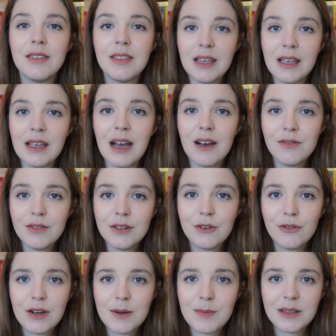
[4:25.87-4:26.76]
they have an
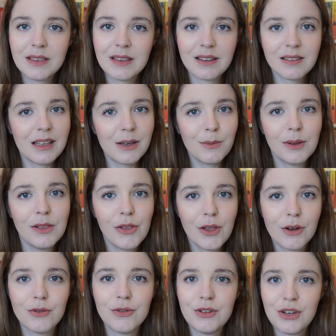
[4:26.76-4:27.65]
agreement that they will
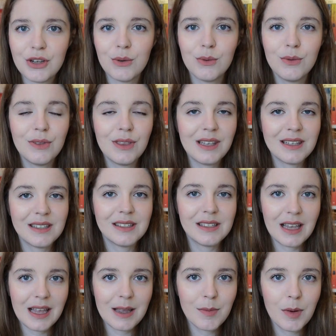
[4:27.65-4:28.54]
not do the
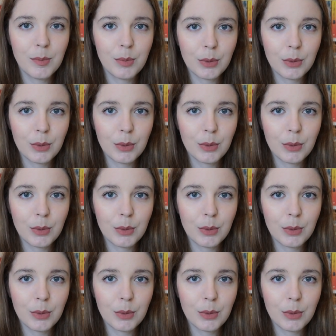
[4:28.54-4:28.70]
same